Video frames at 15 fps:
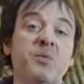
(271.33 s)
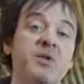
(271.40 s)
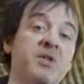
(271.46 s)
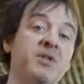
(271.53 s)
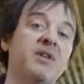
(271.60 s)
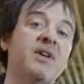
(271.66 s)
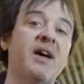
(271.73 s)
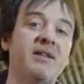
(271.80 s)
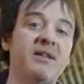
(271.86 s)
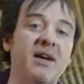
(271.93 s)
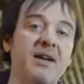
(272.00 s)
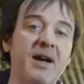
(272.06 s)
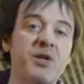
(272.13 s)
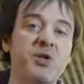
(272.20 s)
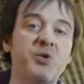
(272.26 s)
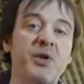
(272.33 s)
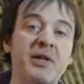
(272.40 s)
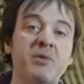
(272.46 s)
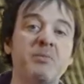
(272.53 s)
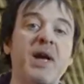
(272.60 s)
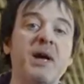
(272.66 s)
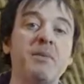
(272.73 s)
which is a, a nice
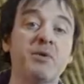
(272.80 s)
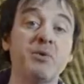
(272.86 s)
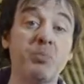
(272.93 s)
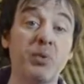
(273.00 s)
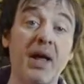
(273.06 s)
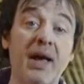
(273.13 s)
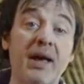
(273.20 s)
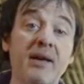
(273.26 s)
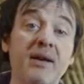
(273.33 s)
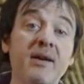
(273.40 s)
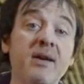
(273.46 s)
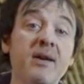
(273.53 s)
trick to be able to play